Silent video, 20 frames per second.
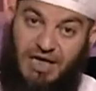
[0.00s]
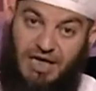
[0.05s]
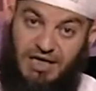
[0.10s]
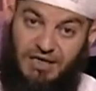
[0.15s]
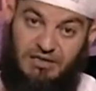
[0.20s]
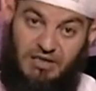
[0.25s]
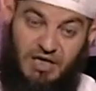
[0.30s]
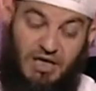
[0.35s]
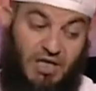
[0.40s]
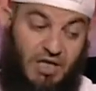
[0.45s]

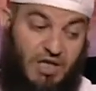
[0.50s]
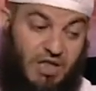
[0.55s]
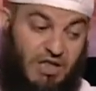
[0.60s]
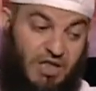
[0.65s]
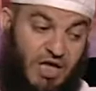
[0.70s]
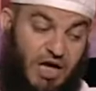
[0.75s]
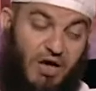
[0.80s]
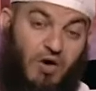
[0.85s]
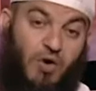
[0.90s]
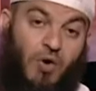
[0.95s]
that
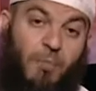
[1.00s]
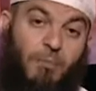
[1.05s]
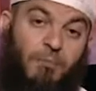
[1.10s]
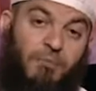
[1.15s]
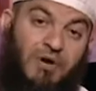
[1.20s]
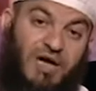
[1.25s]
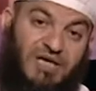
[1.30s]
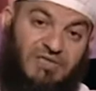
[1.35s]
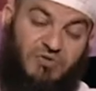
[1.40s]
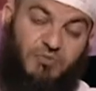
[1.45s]
the
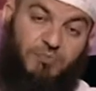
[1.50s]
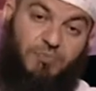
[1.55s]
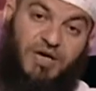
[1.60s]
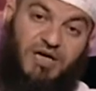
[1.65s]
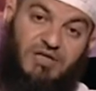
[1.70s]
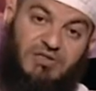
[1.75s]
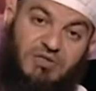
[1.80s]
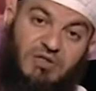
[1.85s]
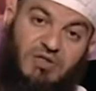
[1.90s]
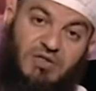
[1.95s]

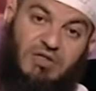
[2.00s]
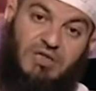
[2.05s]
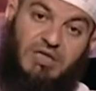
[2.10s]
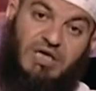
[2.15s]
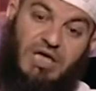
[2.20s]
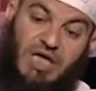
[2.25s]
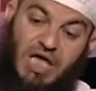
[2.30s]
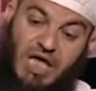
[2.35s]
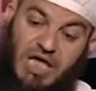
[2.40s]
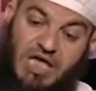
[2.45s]
oppressed
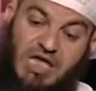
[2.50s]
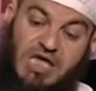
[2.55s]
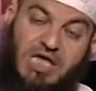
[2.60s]
person,